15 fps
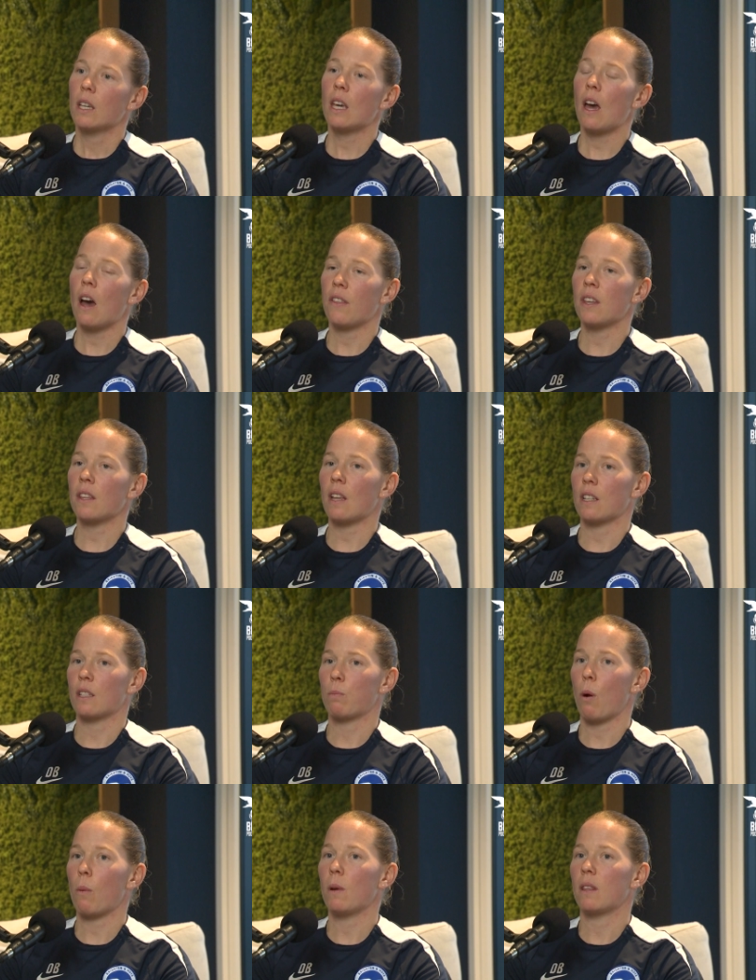Yeah, I think
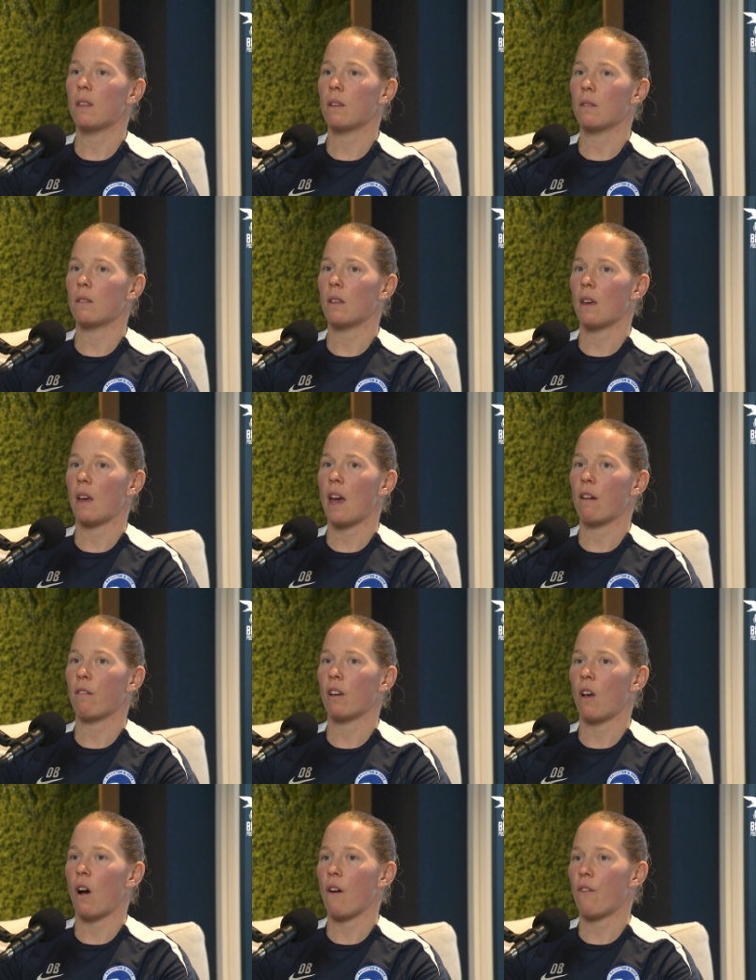that's probably the
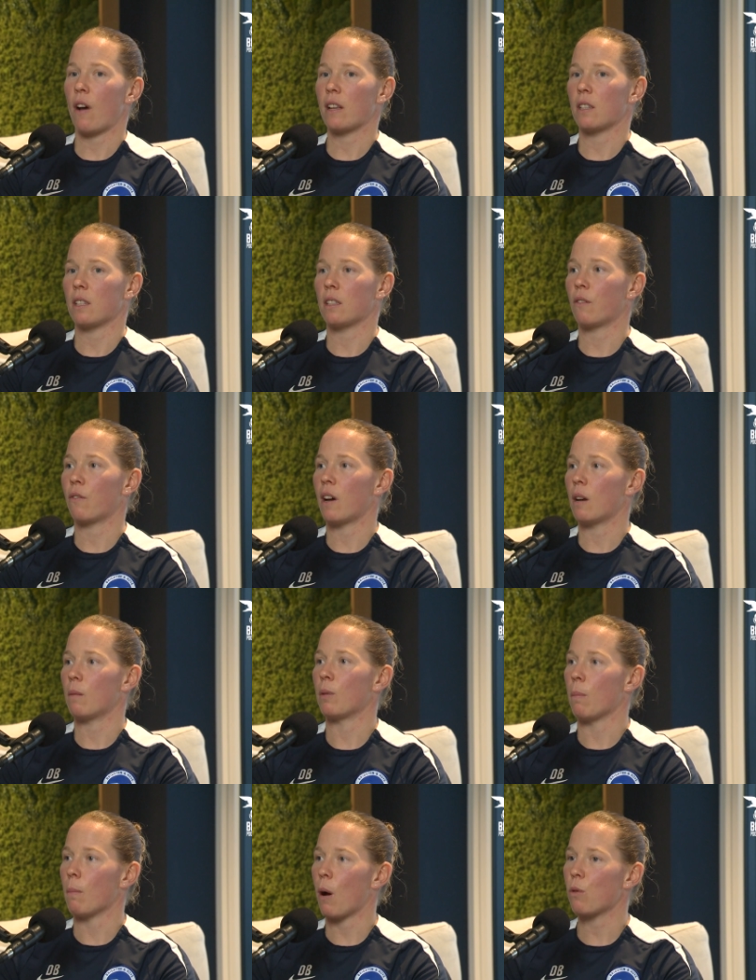area that I've had to
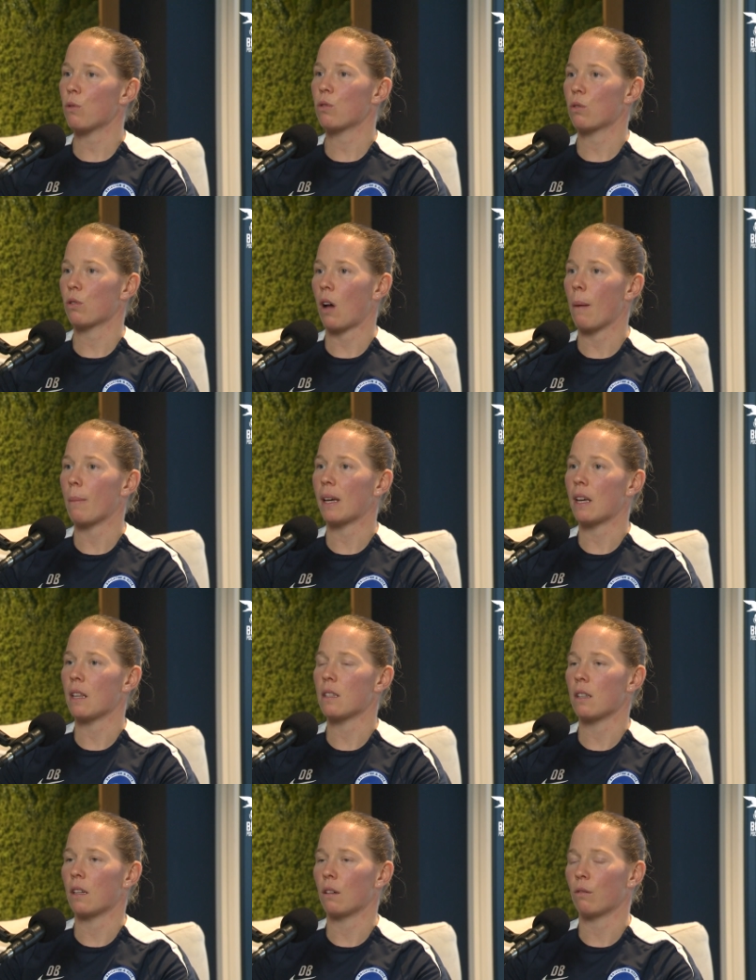develop the most coming
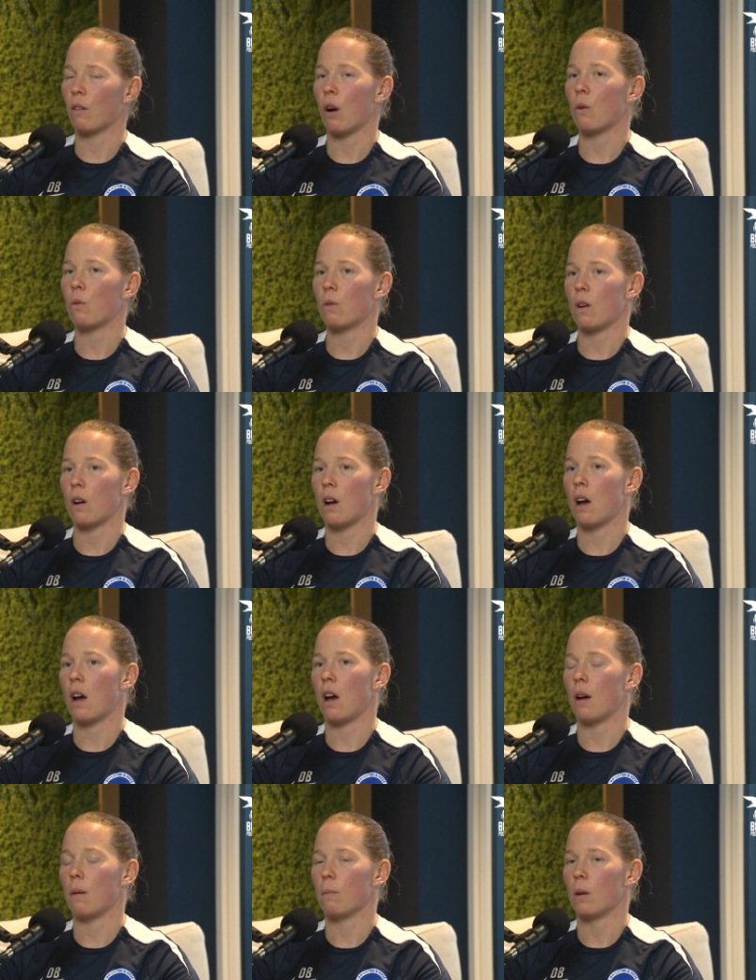into the role,
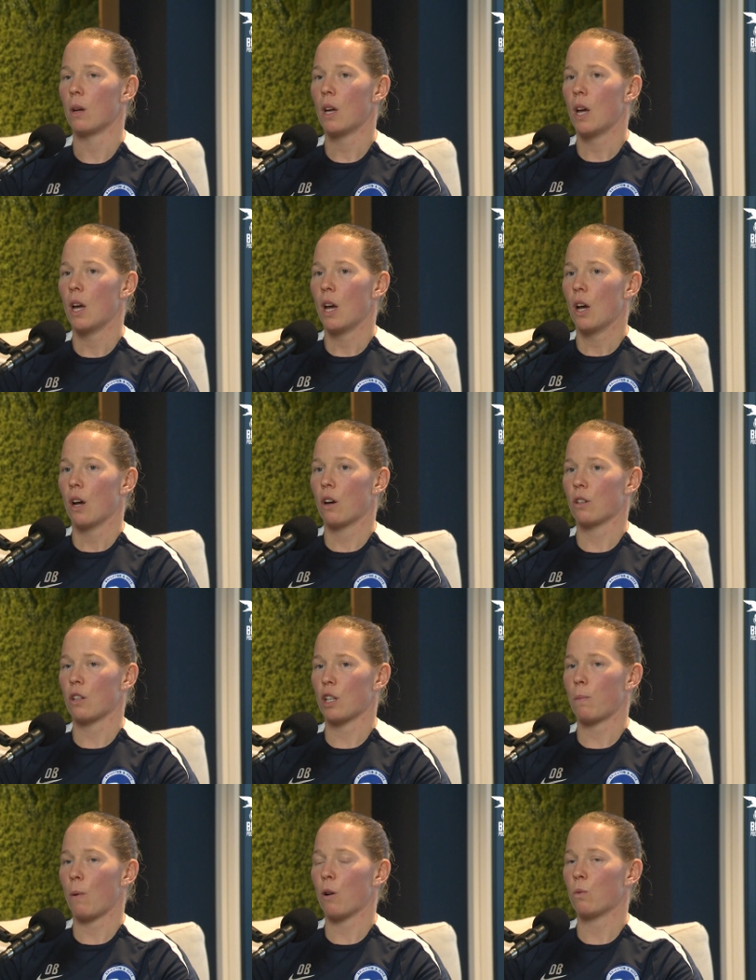because
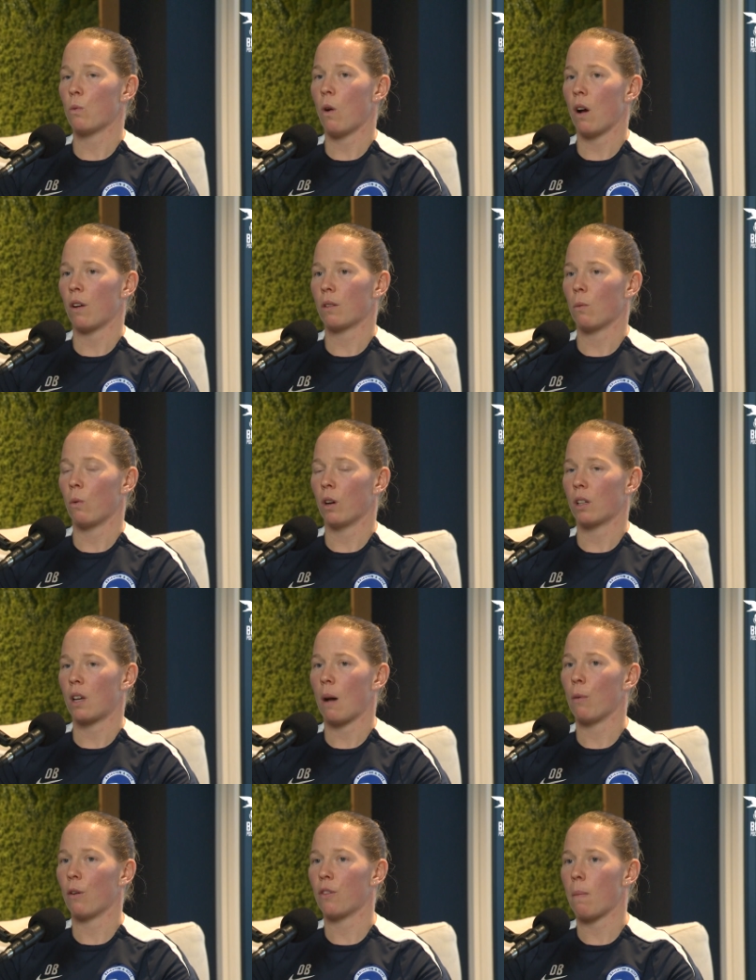I suppose what I'd
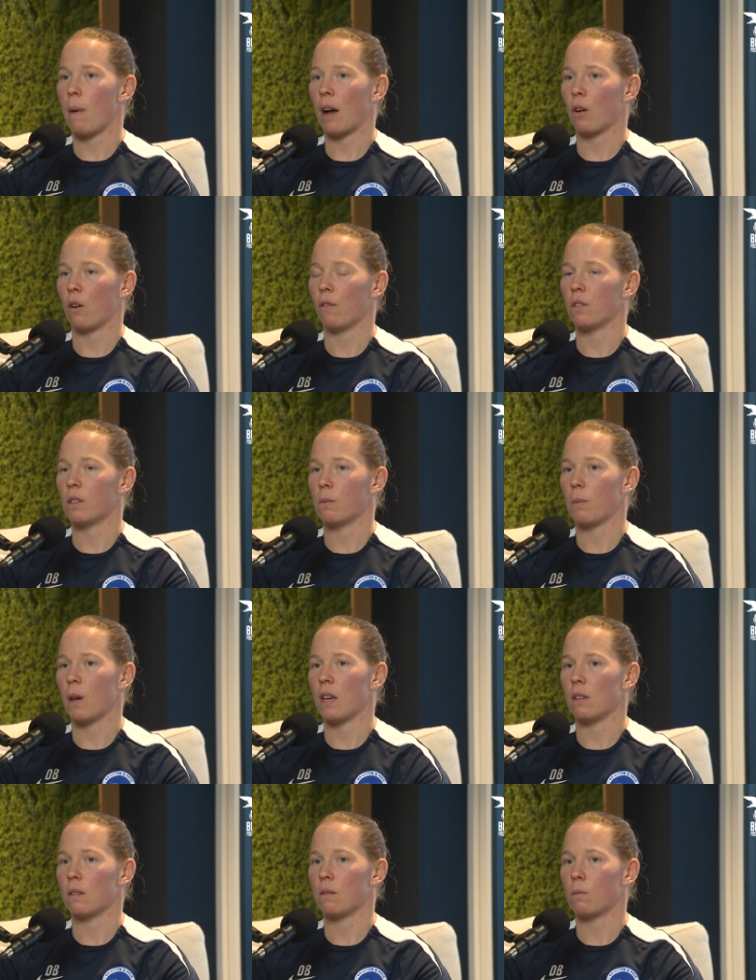come off the back of
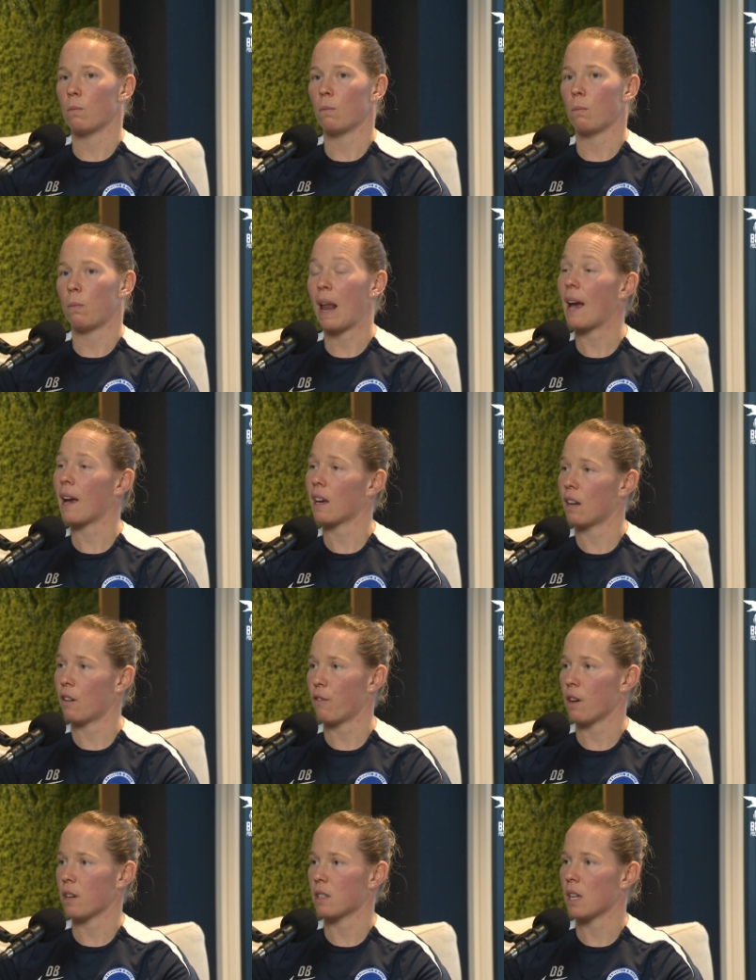is playing in
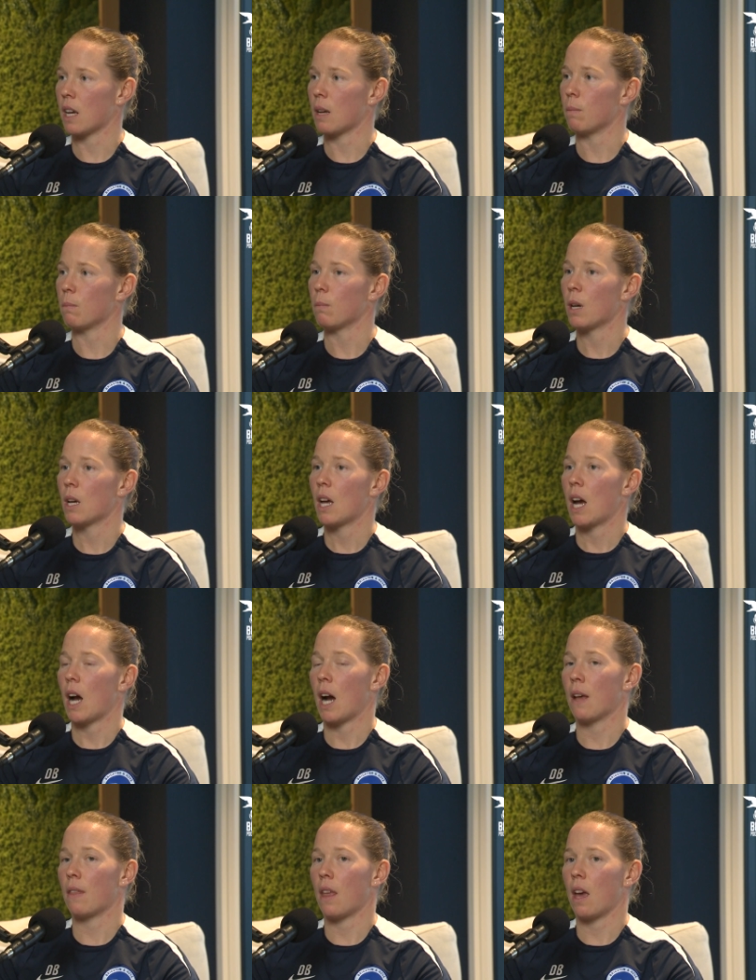a first team,
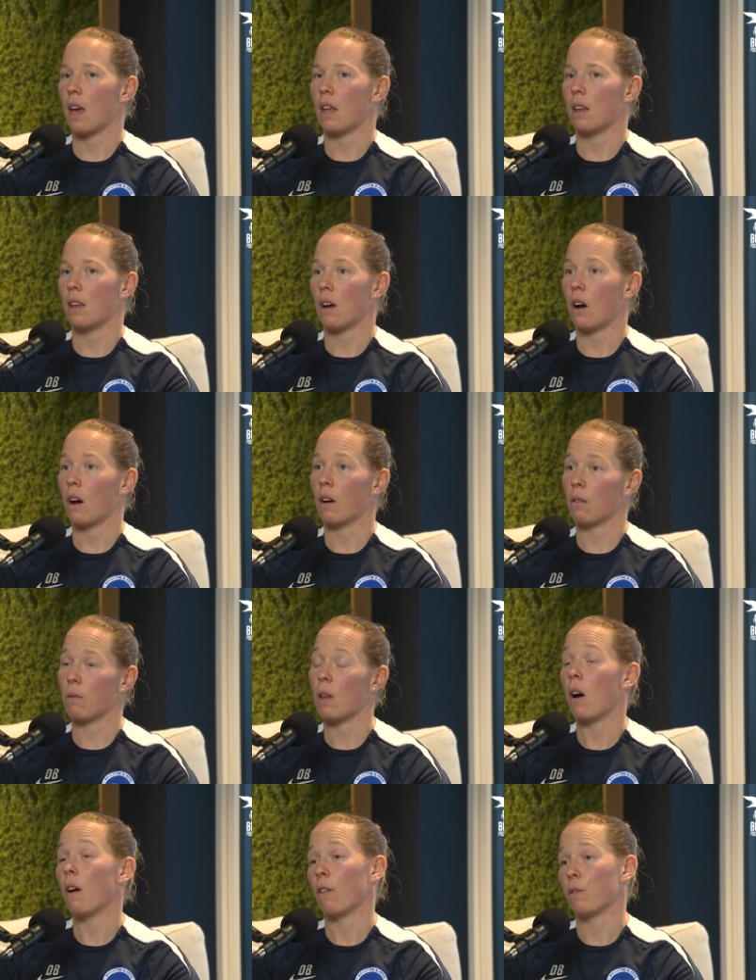and then I
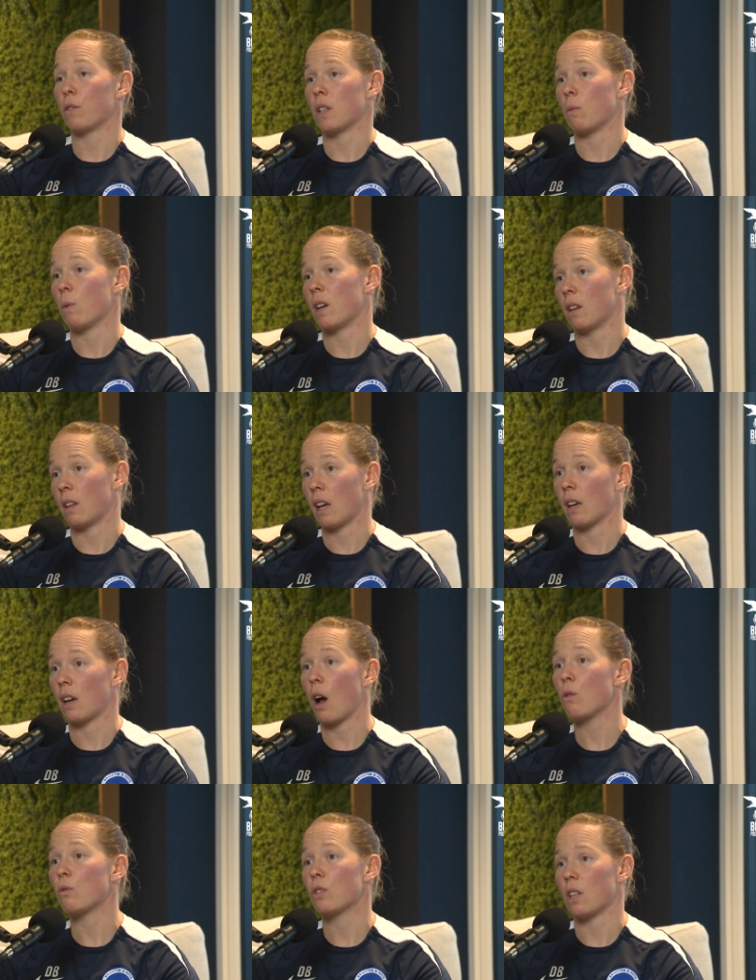obviously went and then
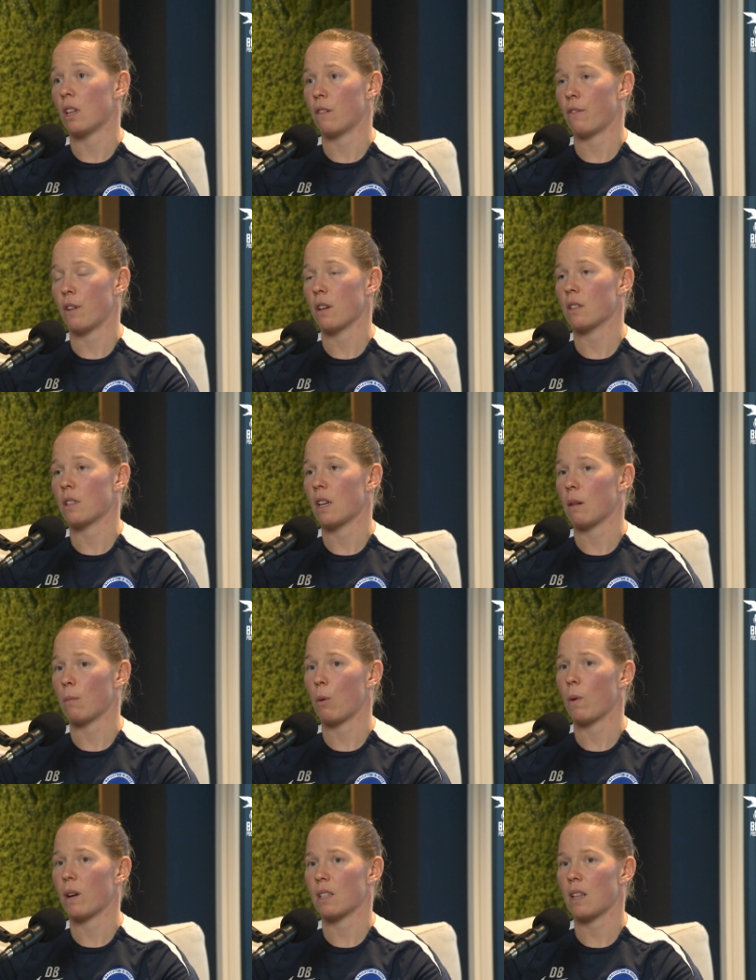coached in a first
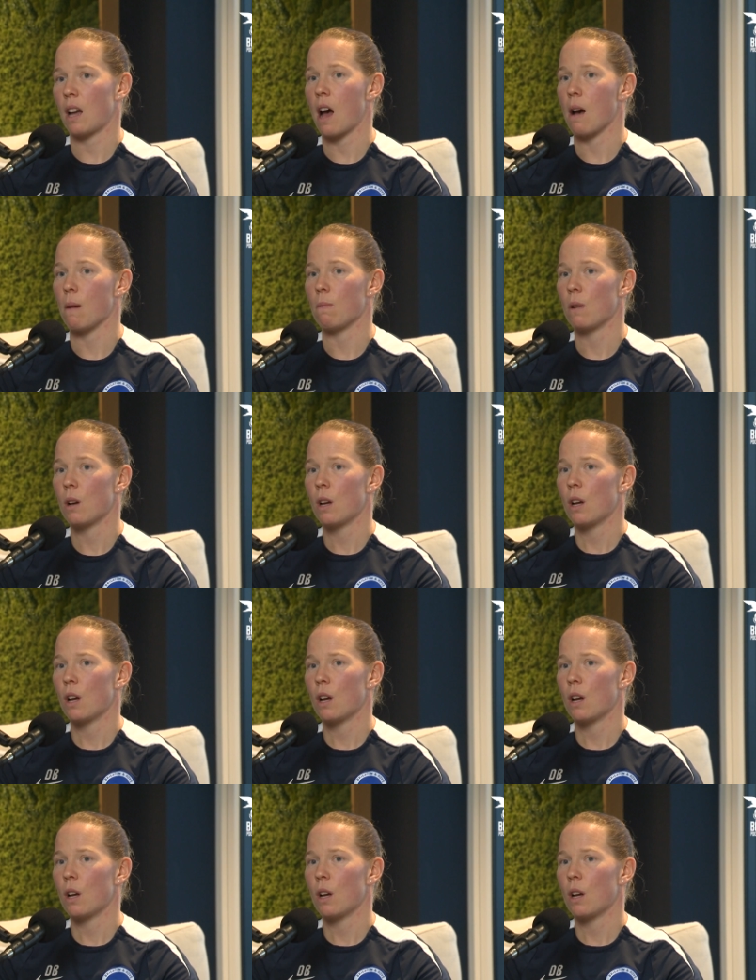team at West Ham.